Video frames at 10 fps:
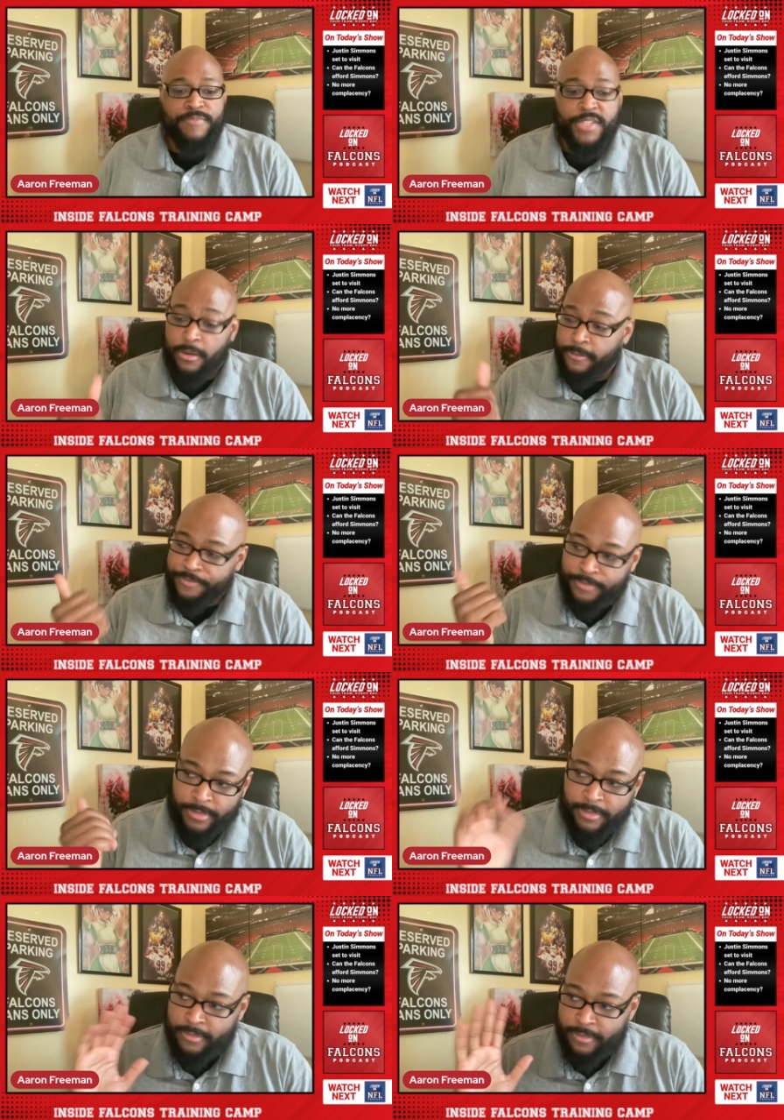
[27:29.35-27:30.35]
So
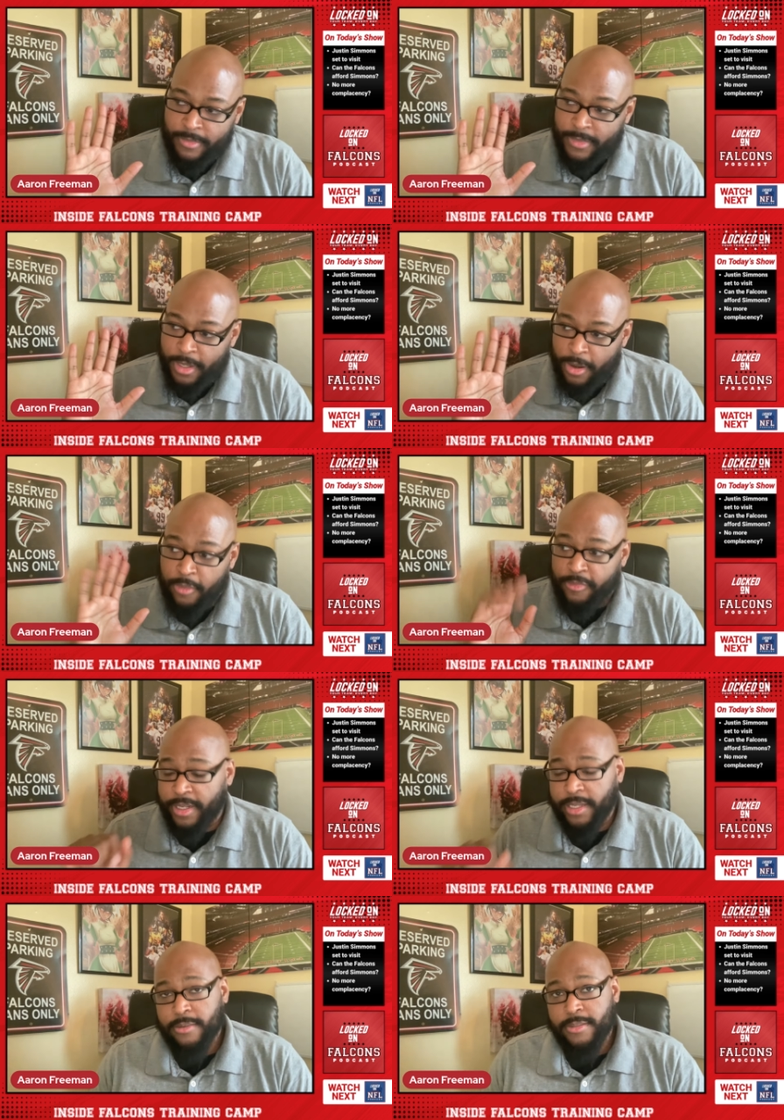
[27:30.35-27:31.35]

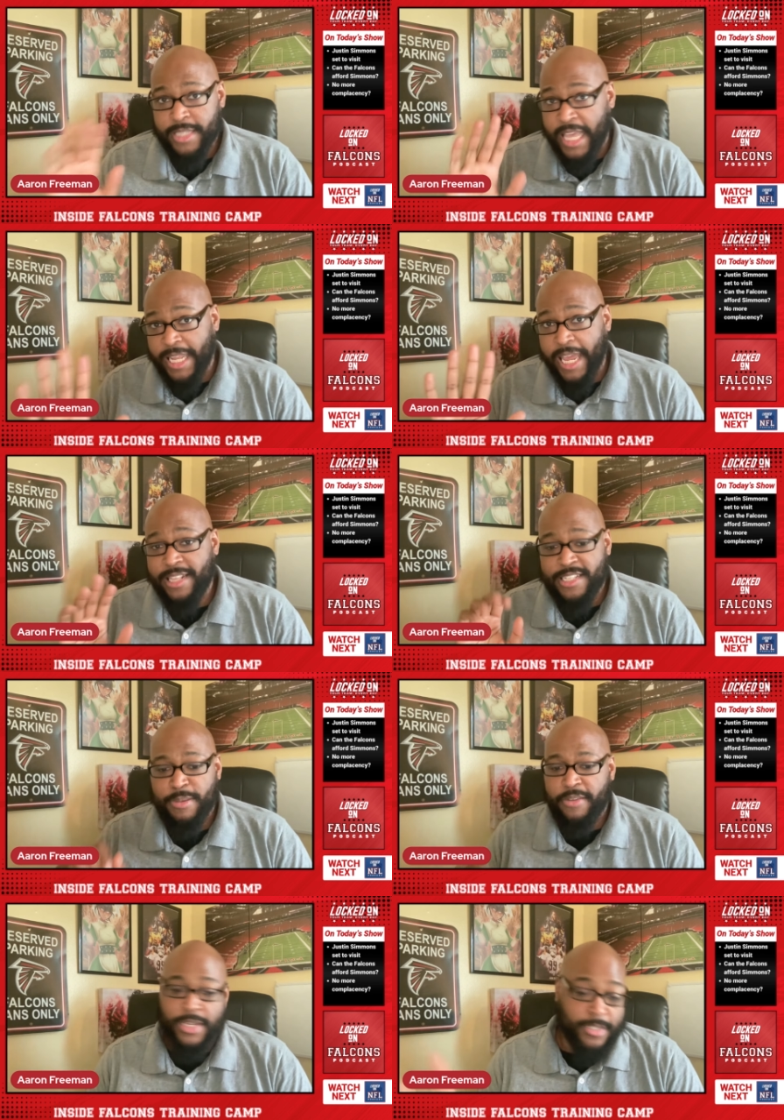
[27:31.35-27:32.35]
hopefully they land this
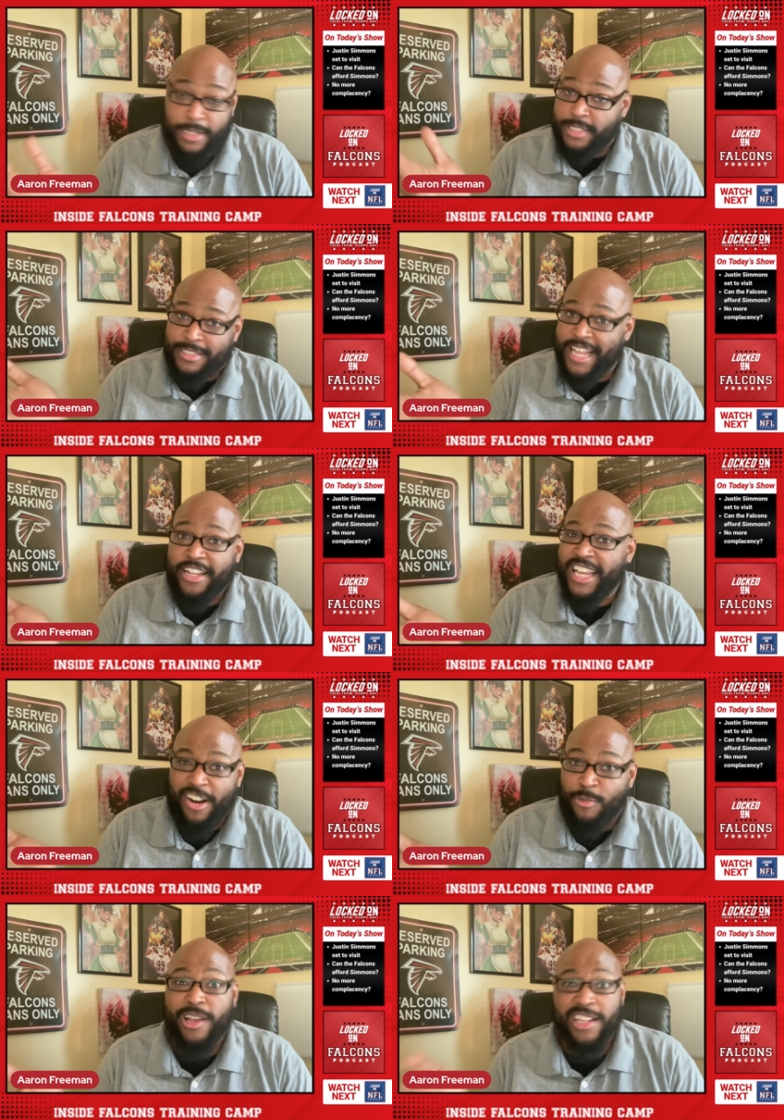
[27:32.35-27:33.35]
big fish because now you got
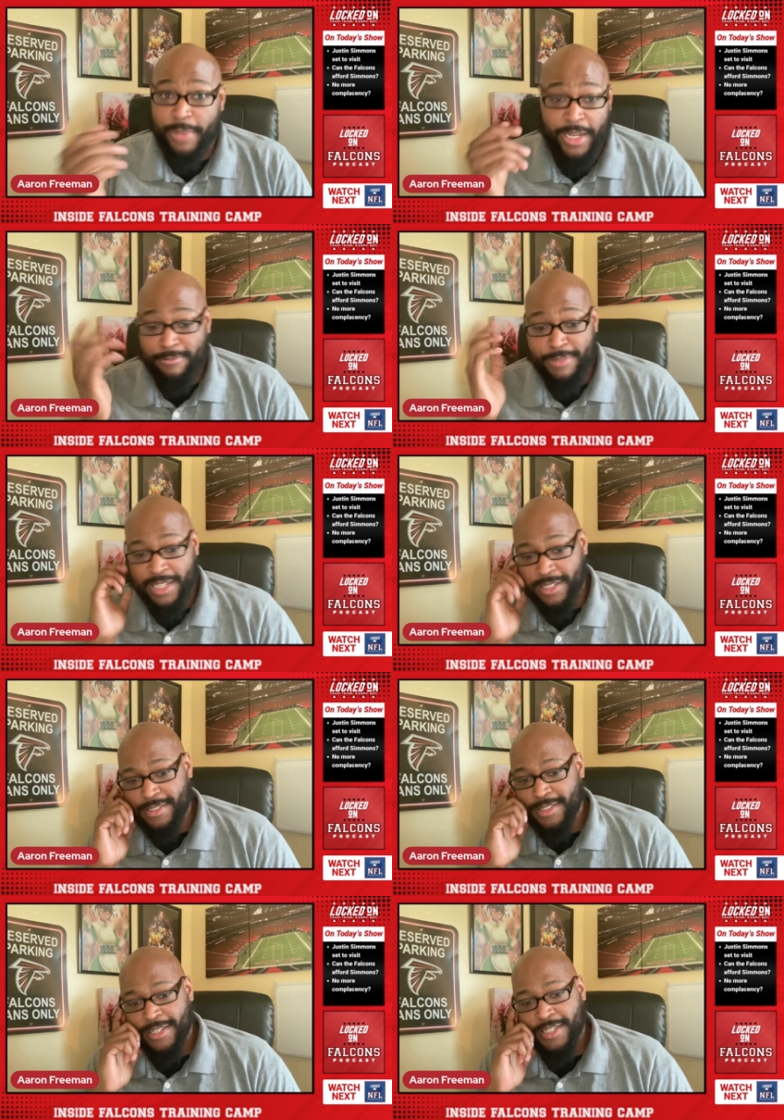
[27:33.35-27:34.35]
to reel them in
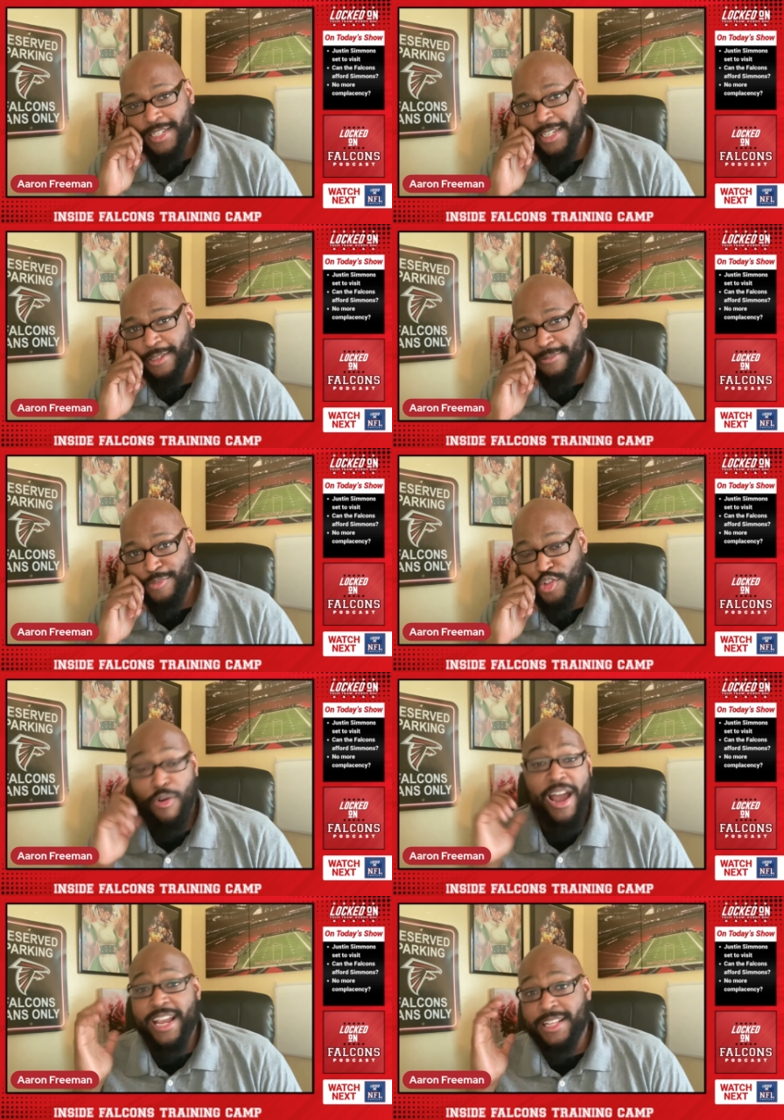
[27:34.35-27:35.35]
because you know
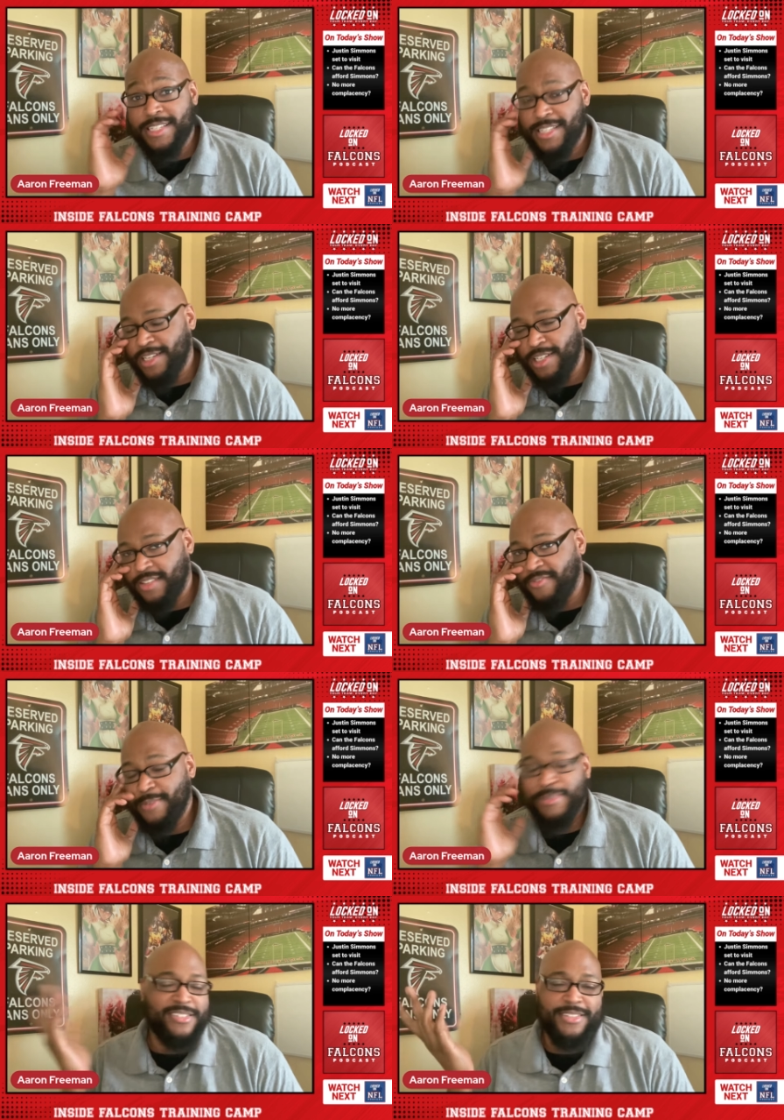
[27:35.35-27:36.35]
trying to sign Justin
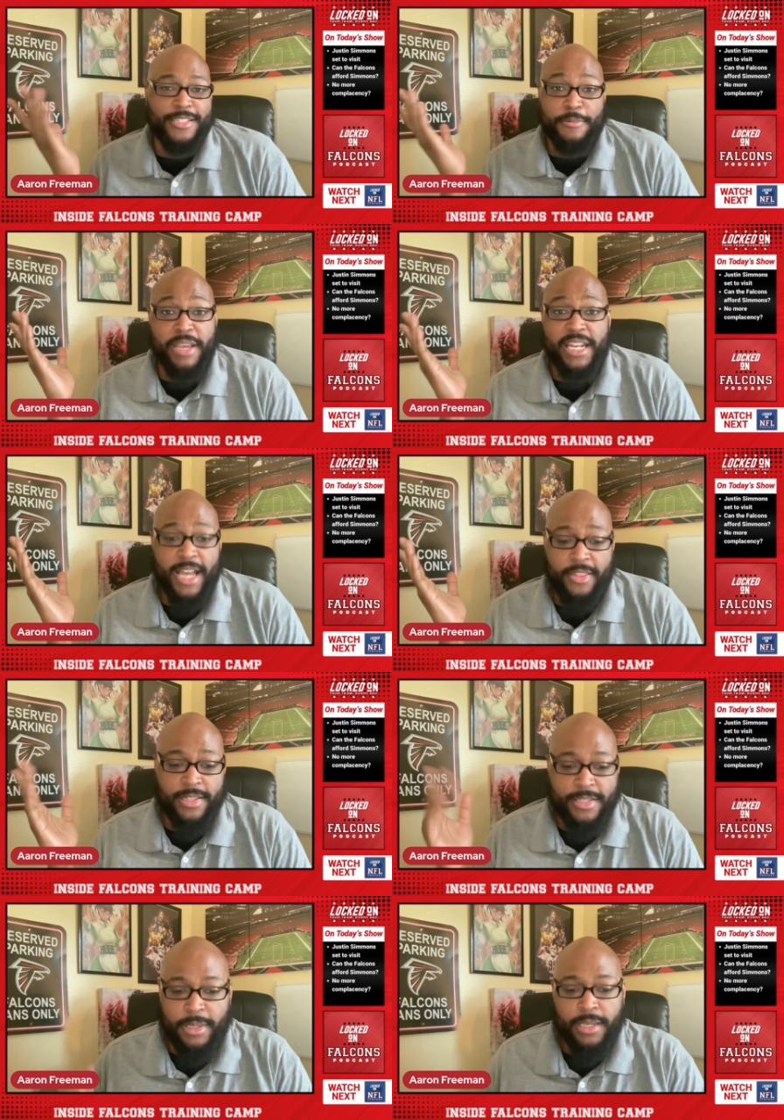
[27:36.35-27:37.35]
Simmons doesn't mean
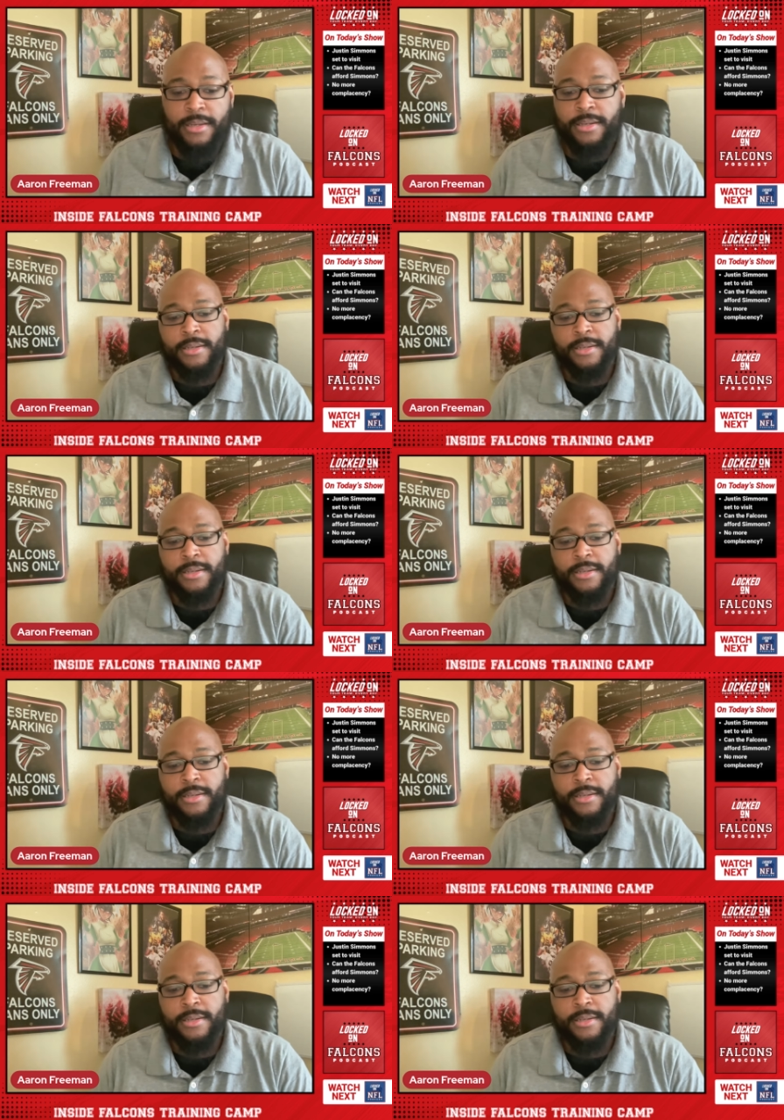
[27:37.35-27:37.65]
nothing to me.